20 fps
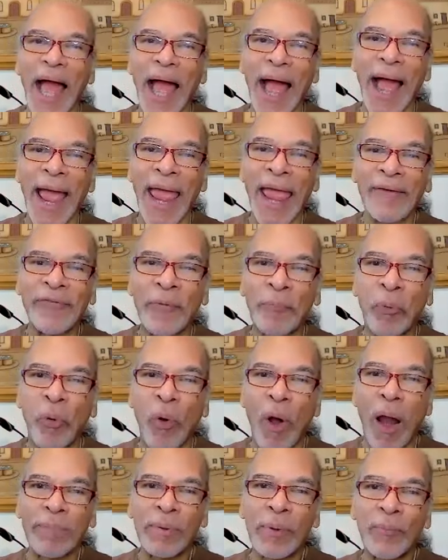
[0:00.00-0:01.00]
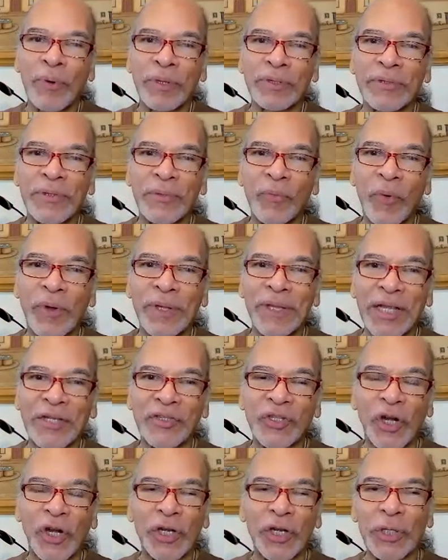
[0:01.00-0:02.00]
have a problem with when they
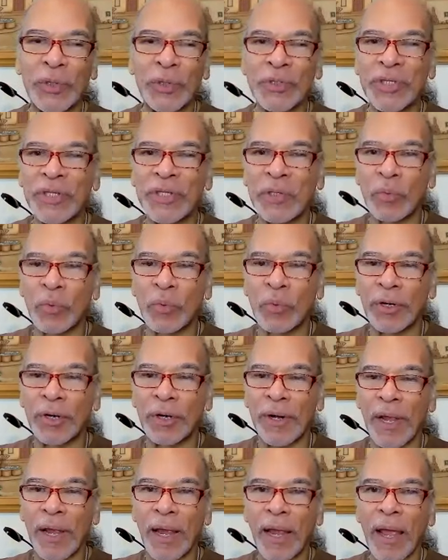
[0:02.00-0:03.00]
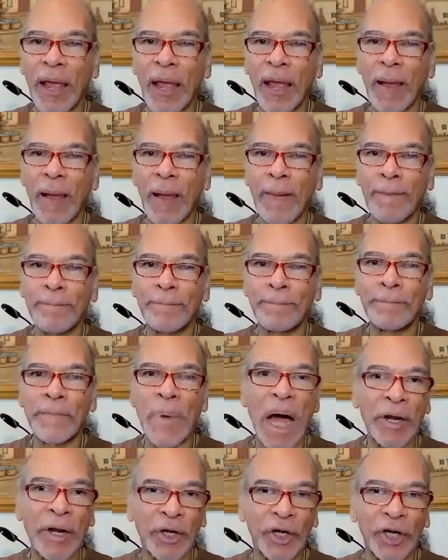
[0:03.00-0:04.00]
start using the word
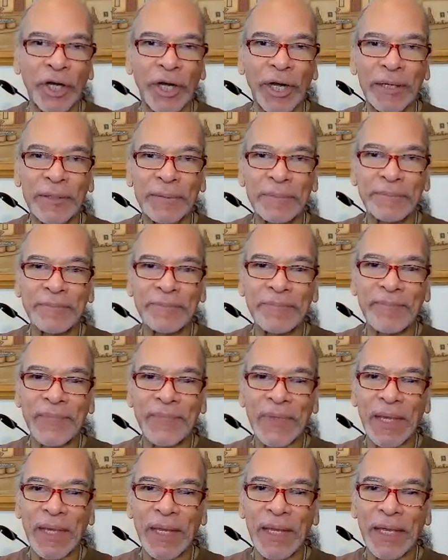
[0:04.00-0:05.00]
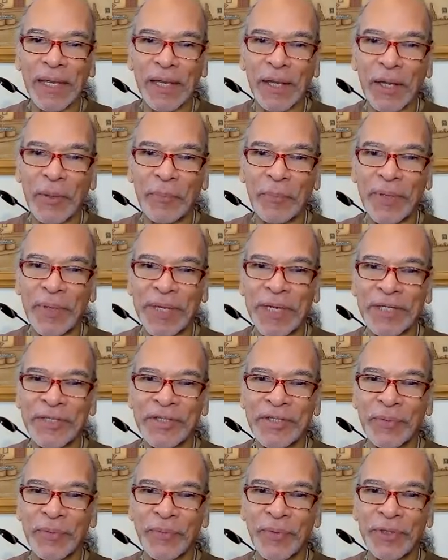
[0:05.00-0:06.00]
modern,
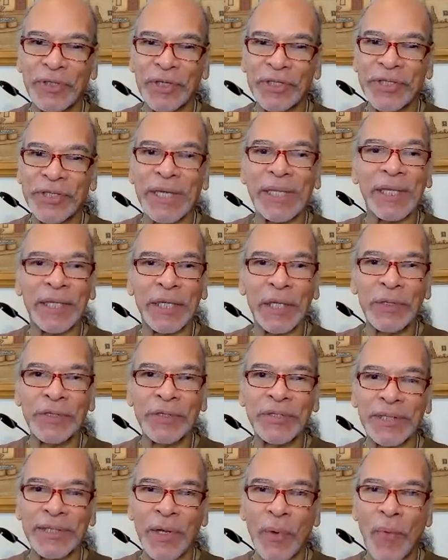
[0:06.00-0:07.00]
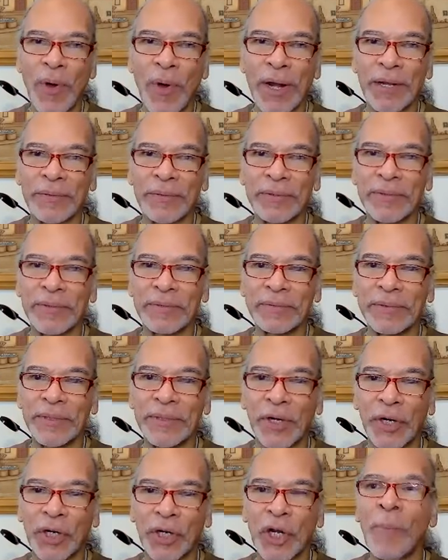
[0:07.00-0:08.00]
because what they're telling you is that
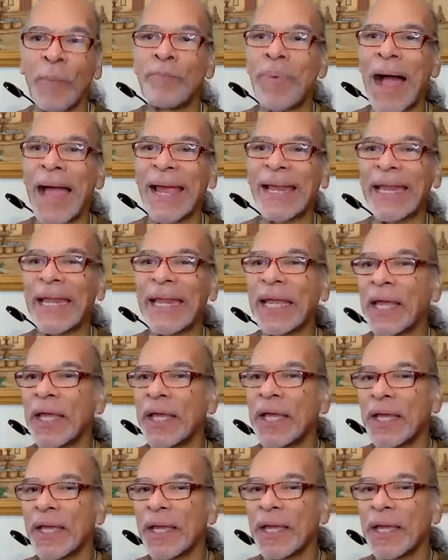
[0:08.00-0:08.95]
they're combining